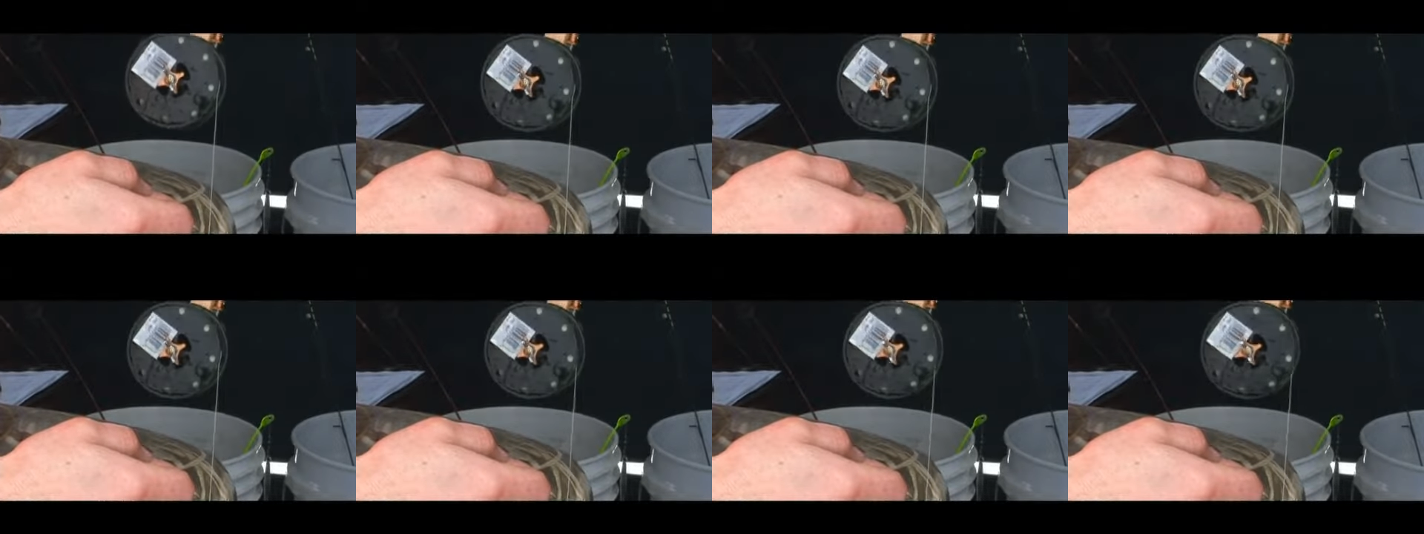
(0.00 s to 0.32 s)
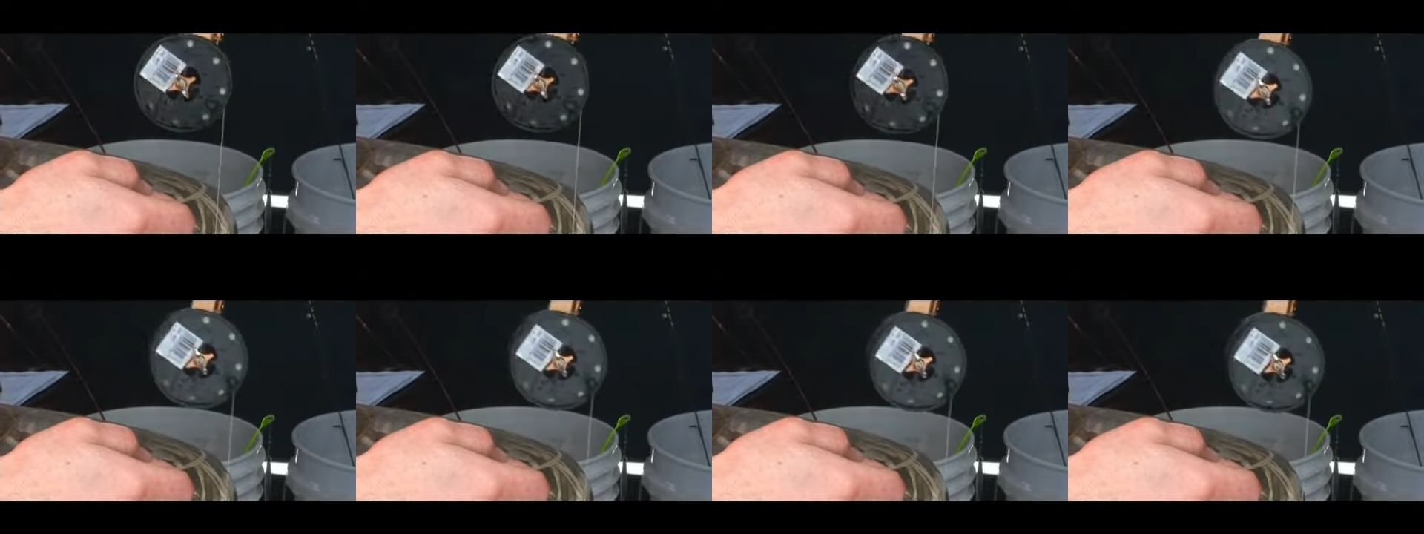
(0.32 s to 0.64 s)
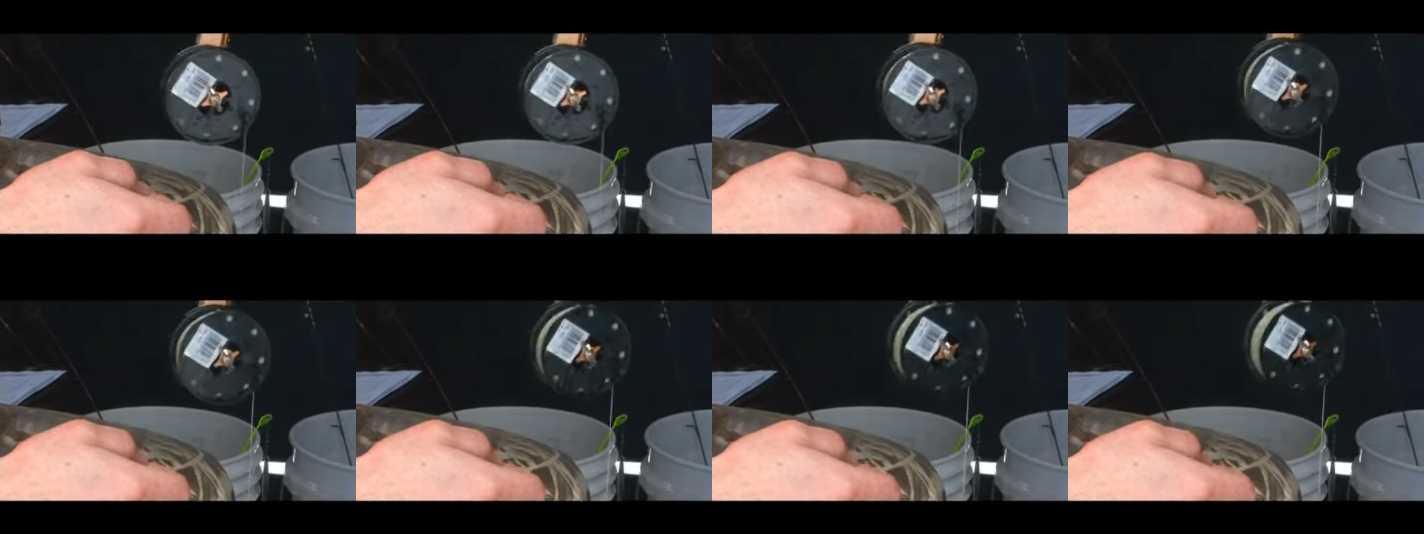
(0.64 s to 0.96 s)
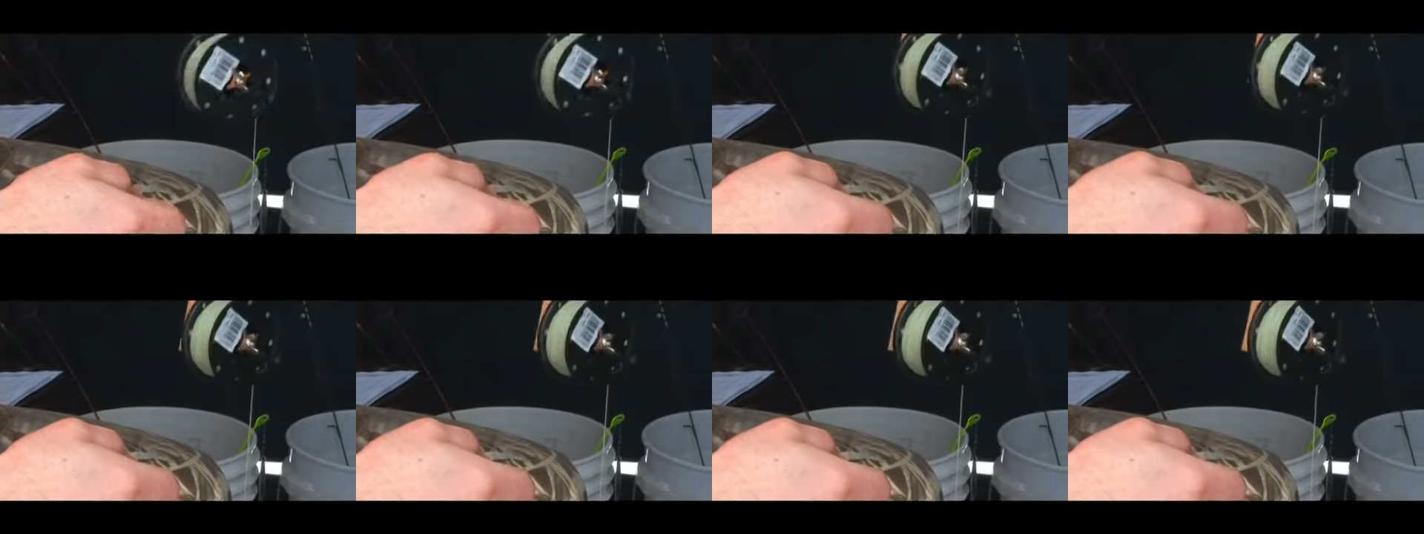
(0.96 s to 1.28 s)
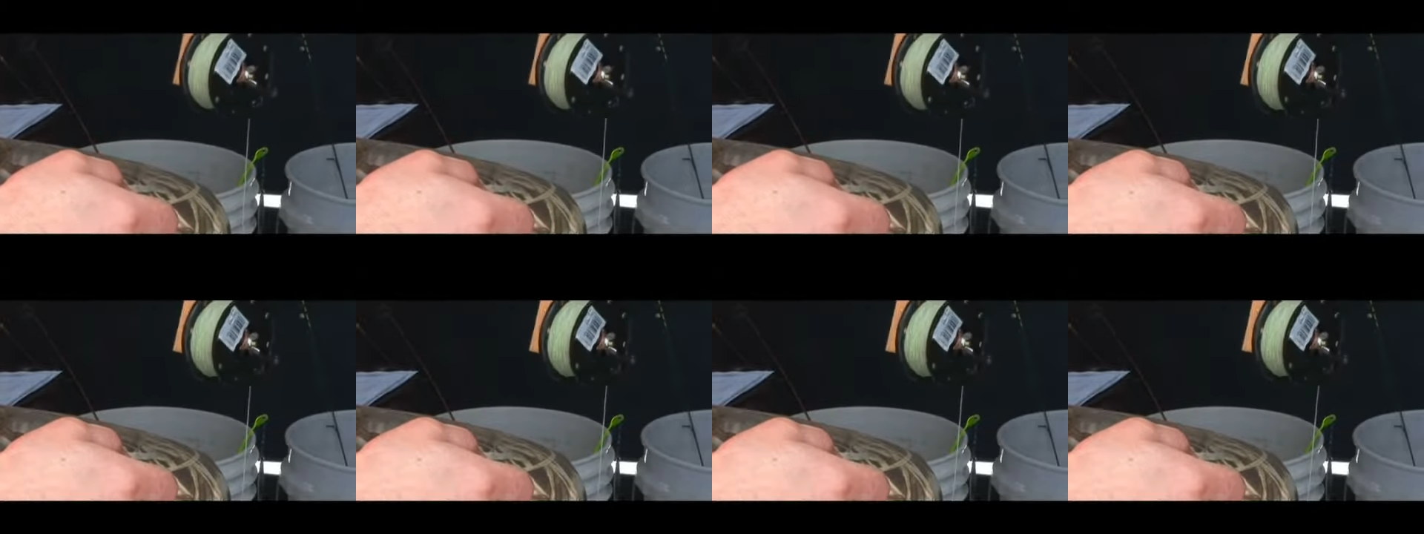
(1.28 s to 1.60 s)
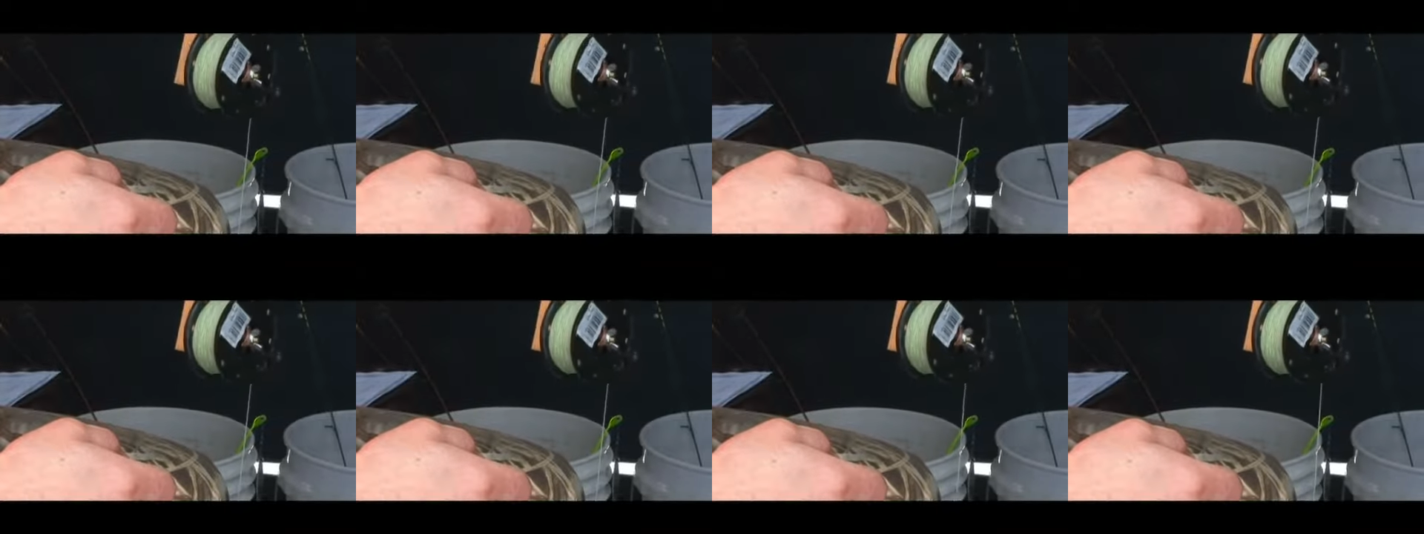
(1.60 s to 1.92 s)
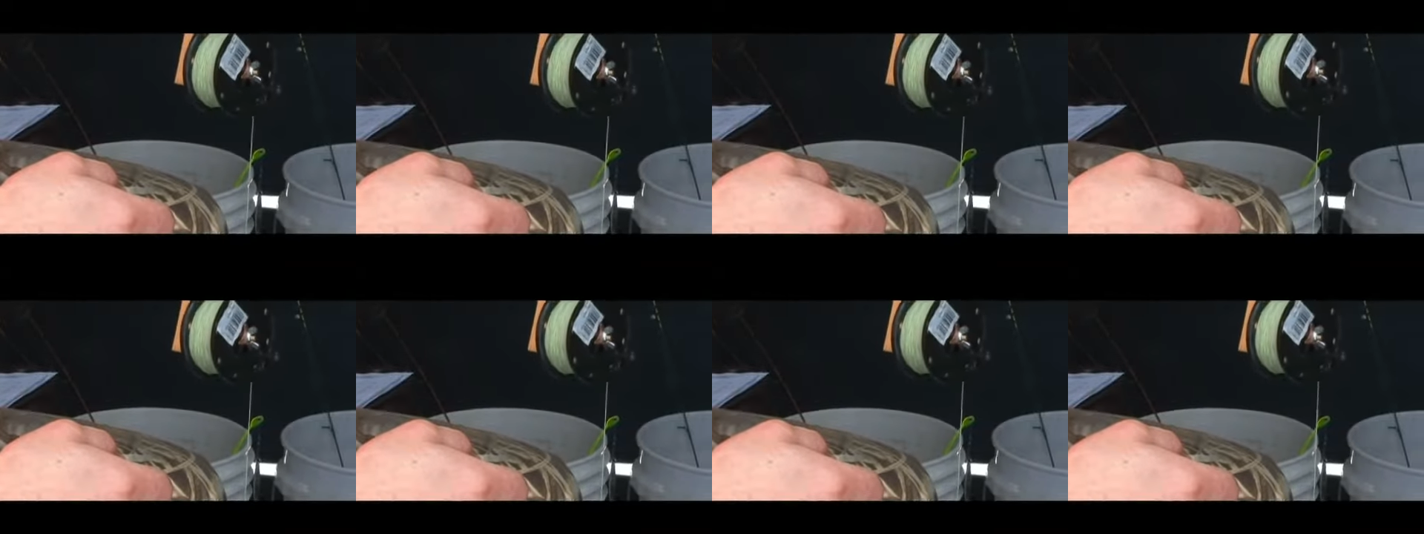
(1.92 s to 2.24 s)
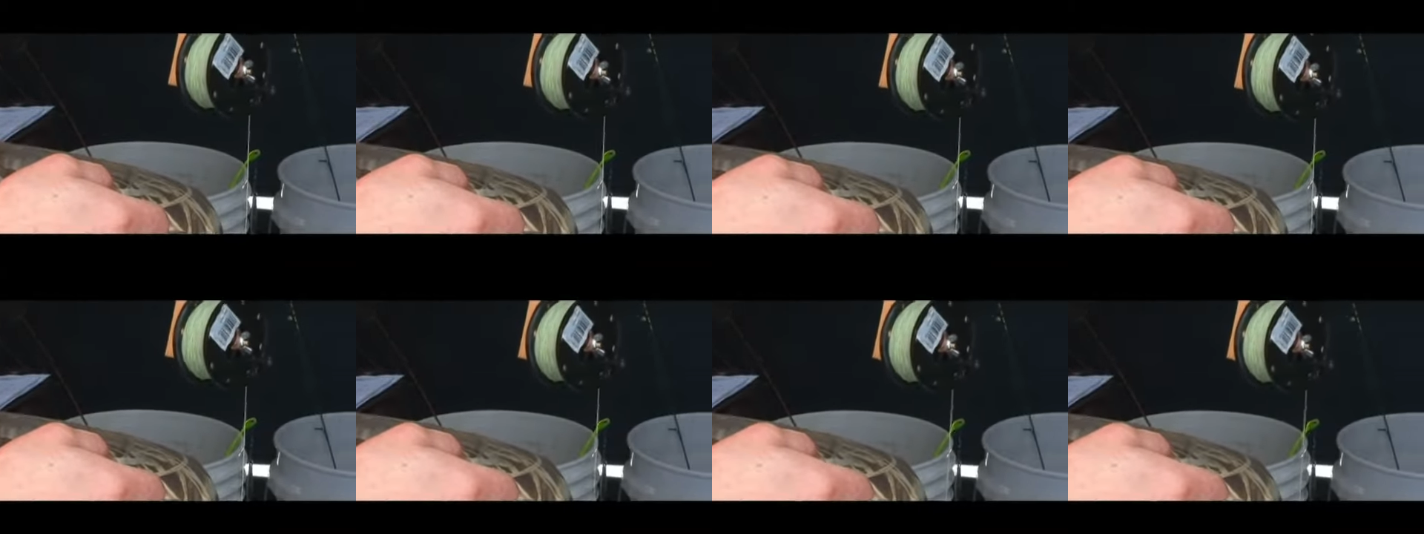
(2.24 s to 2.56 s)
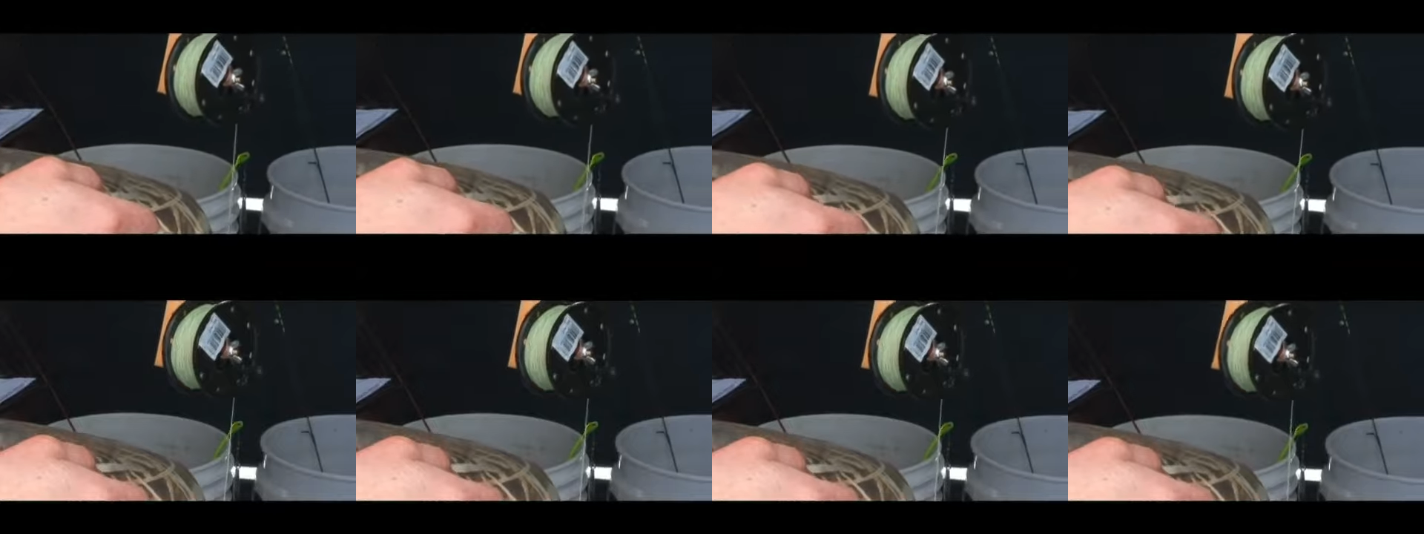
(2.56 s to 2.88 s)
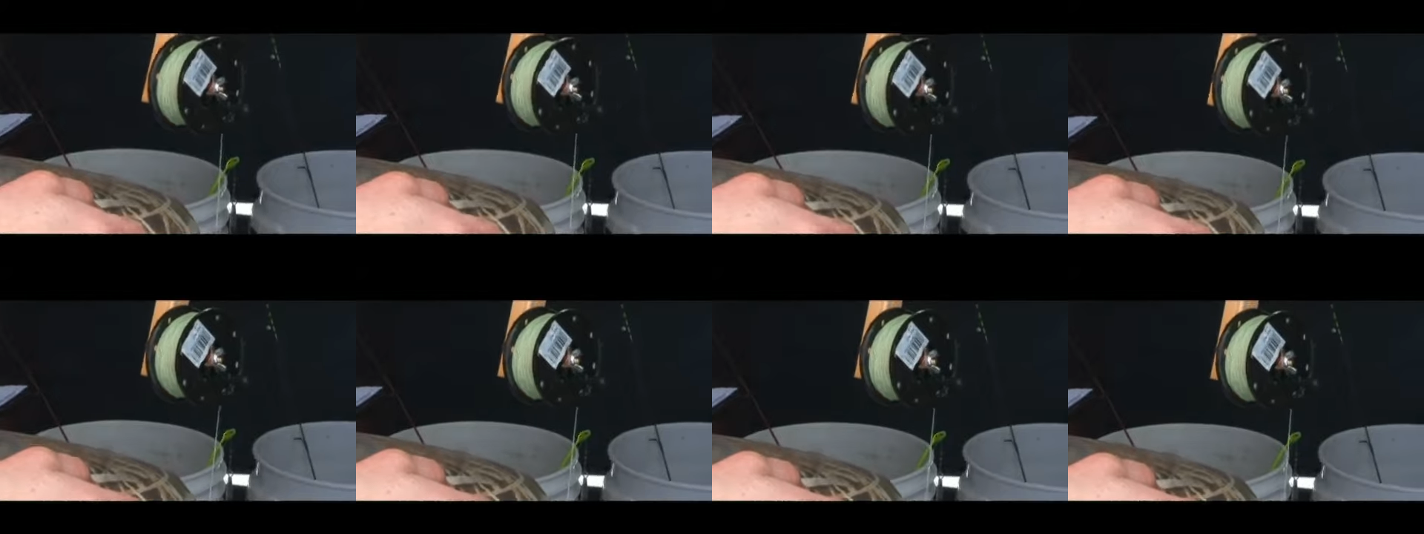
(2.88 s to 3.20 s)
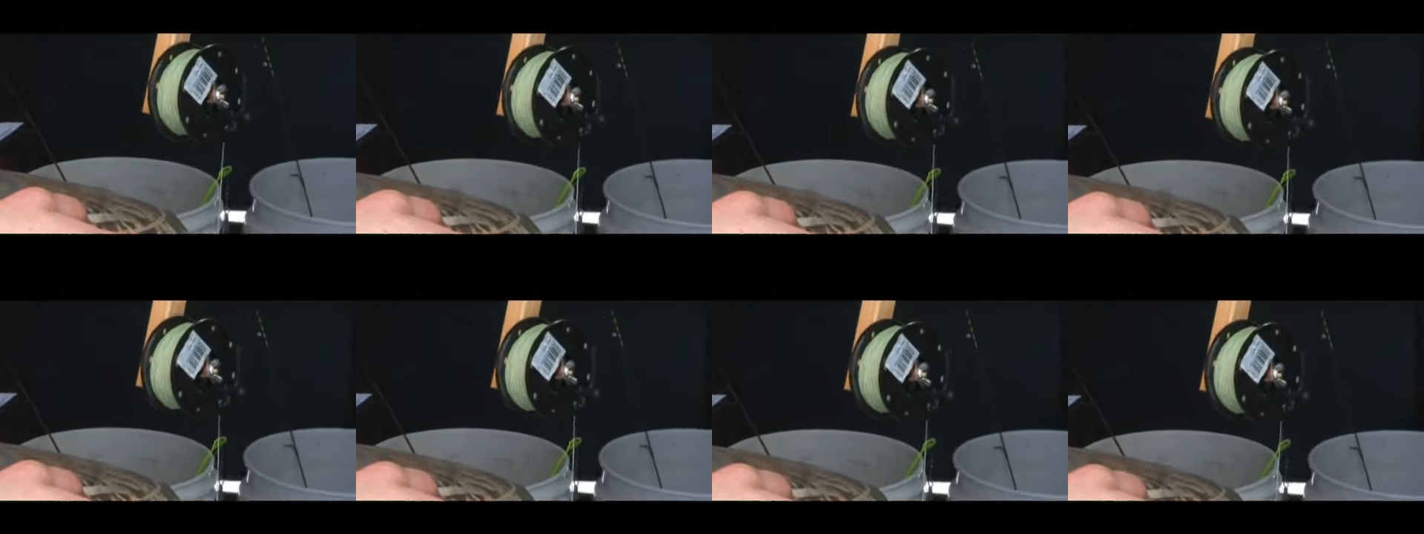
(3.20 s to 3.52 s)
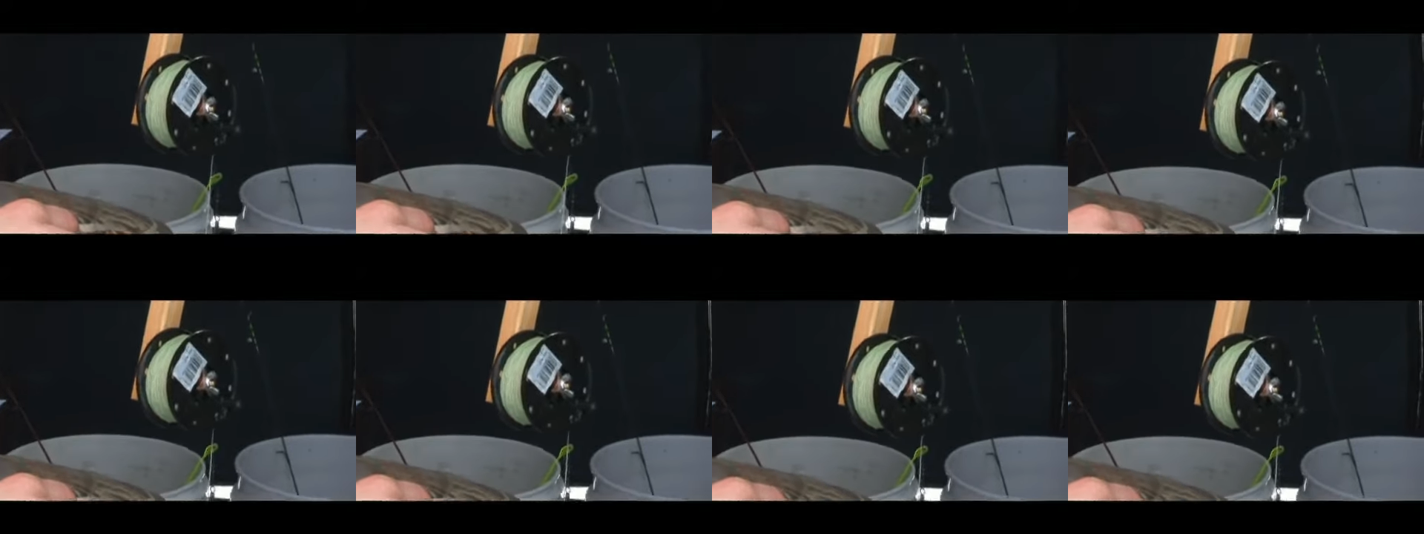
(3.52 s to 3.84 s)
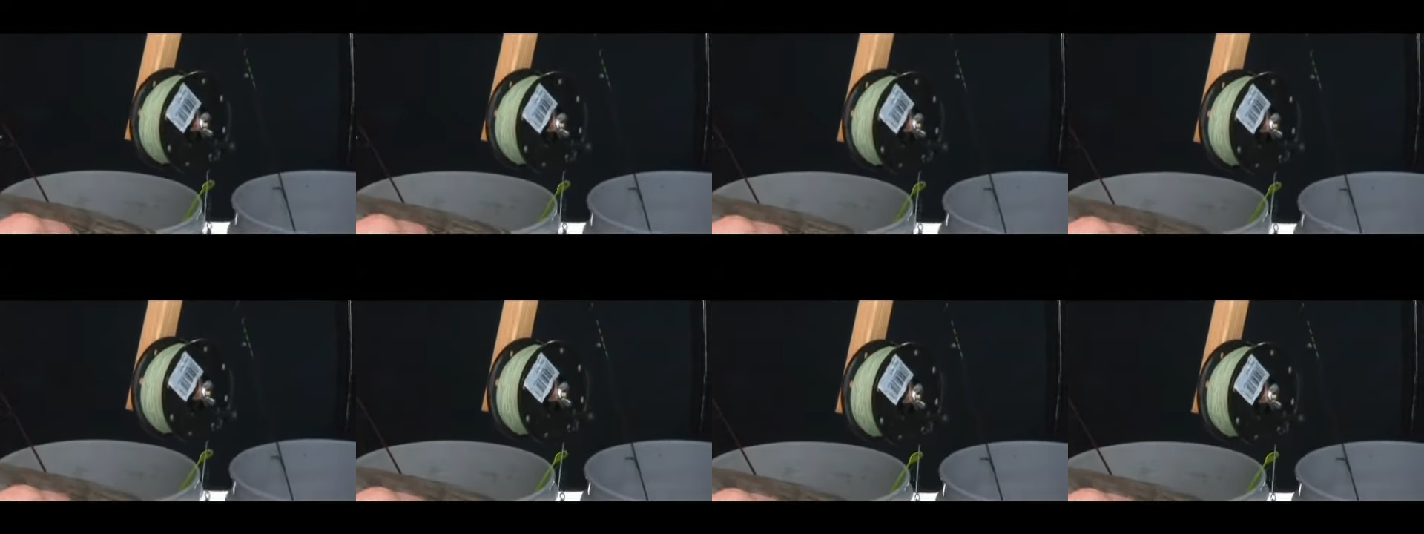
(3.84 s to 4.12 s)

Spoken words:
No face is visible, so there are no lips to read.